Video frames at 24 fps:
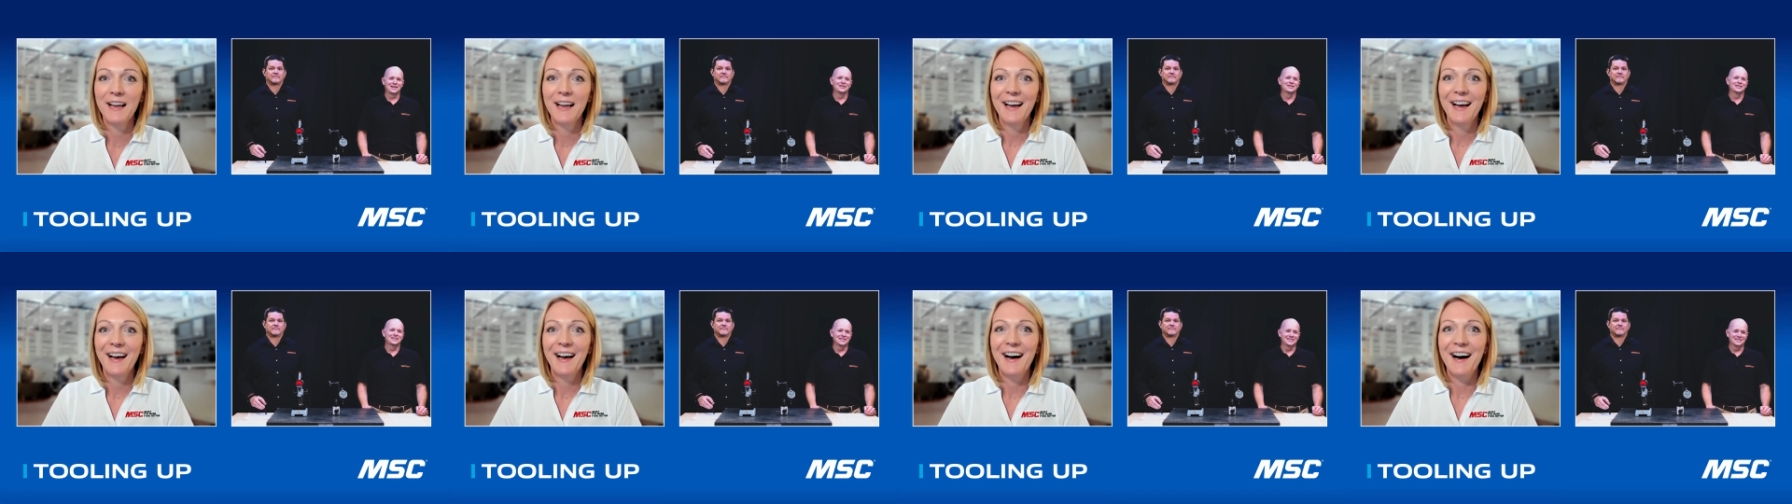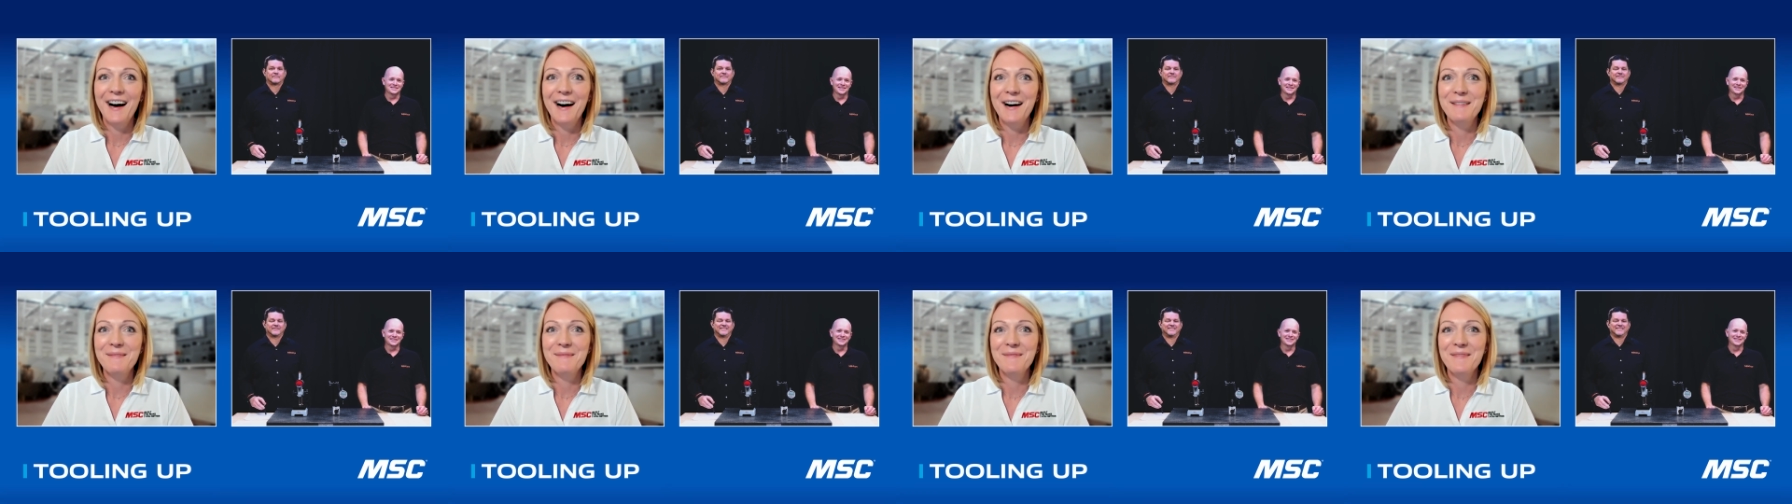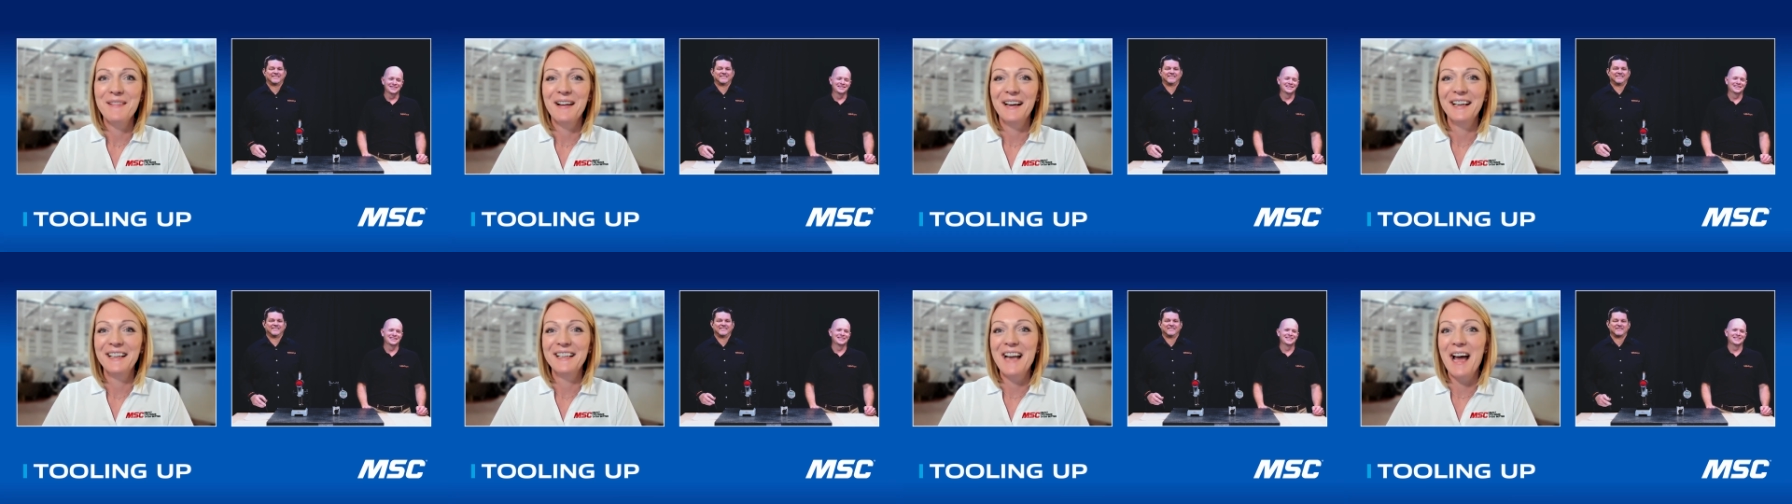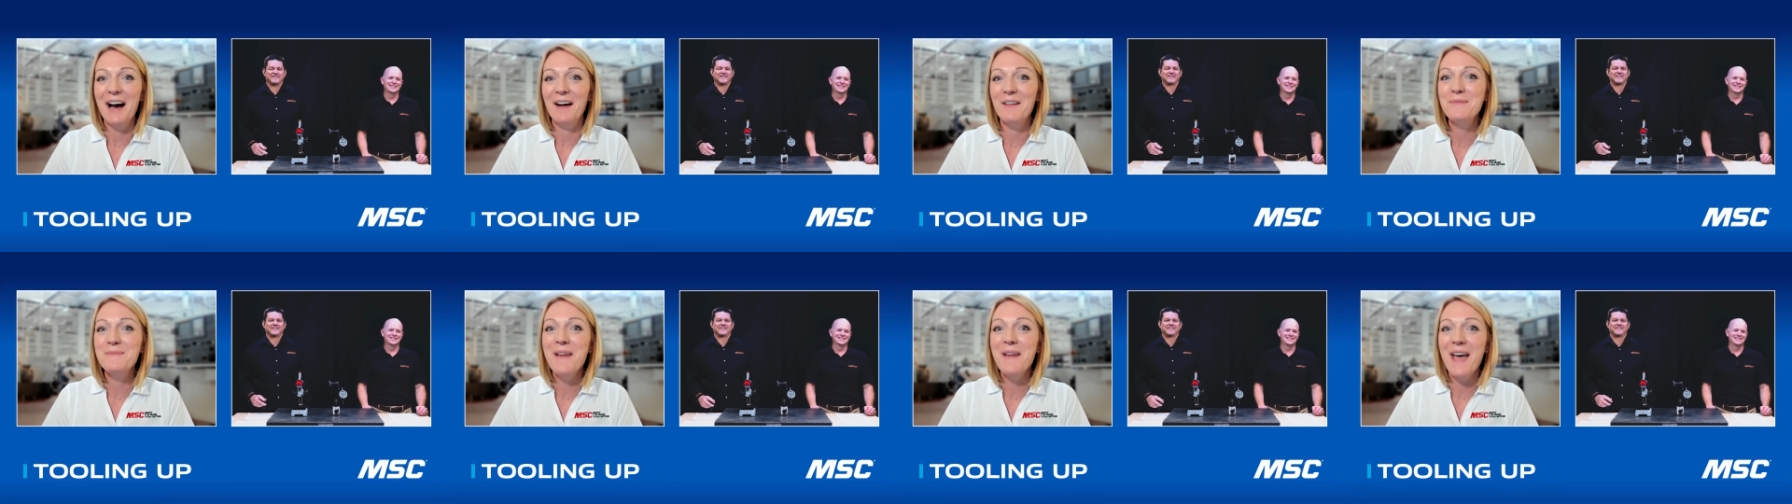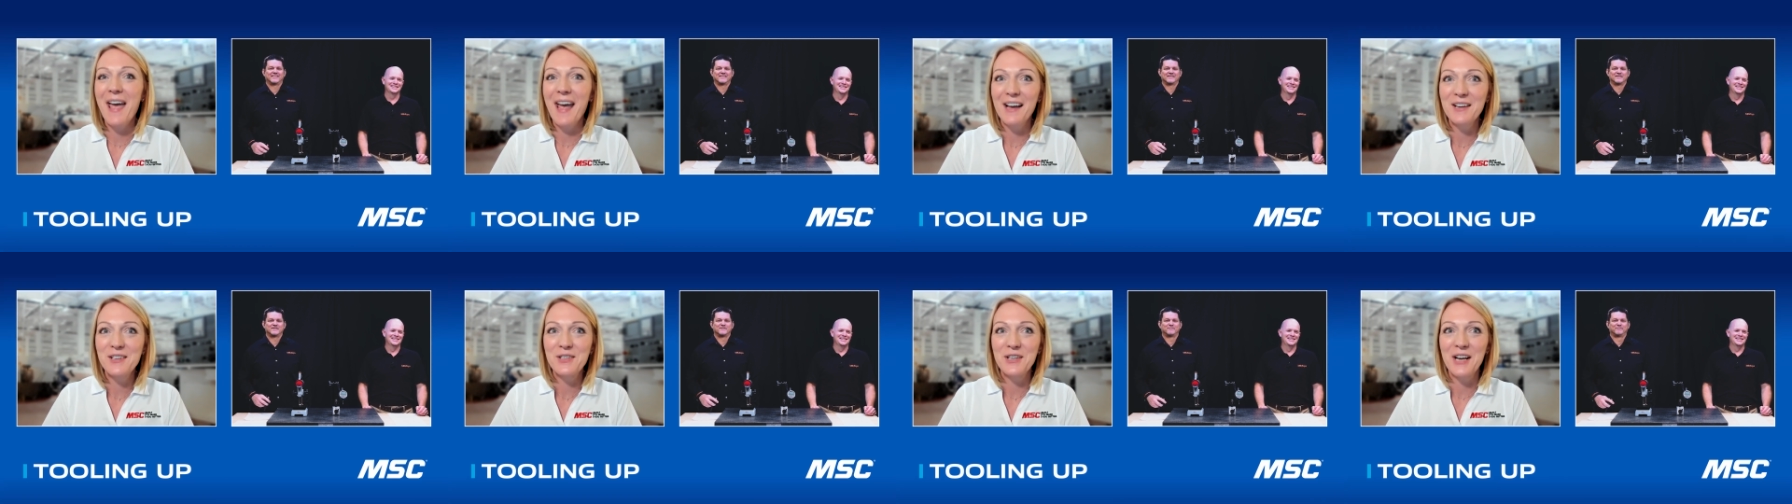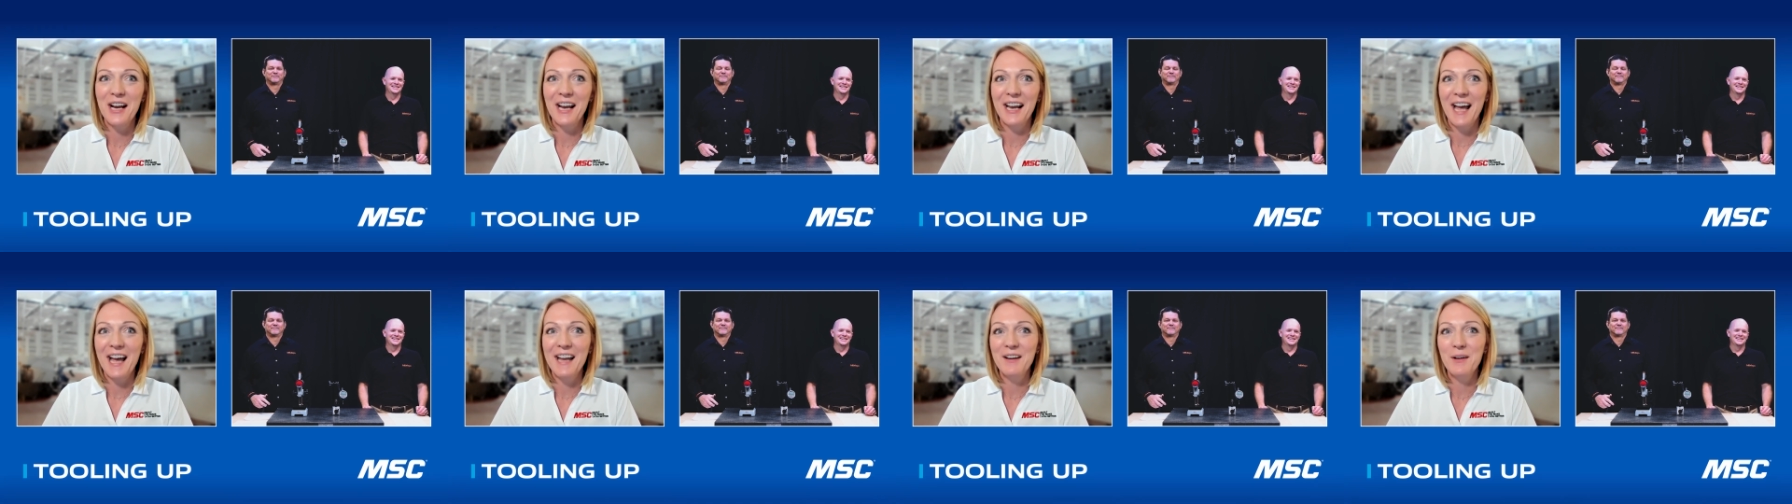Exactly. Now, Patrick,